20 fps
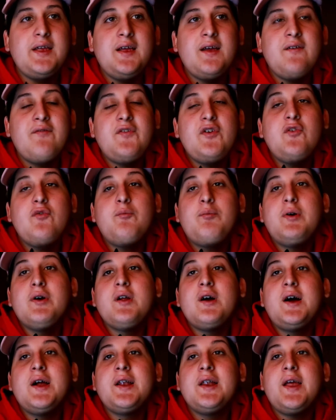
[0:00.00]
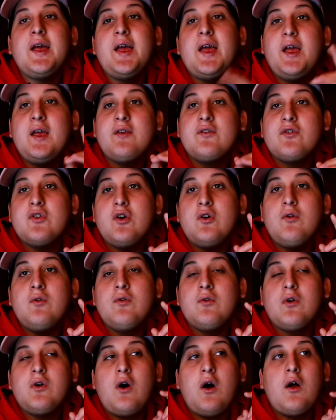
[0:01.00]
If you put on a
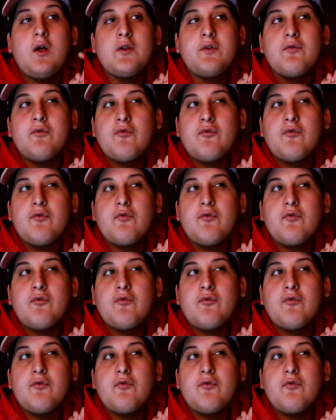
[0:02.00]
so-called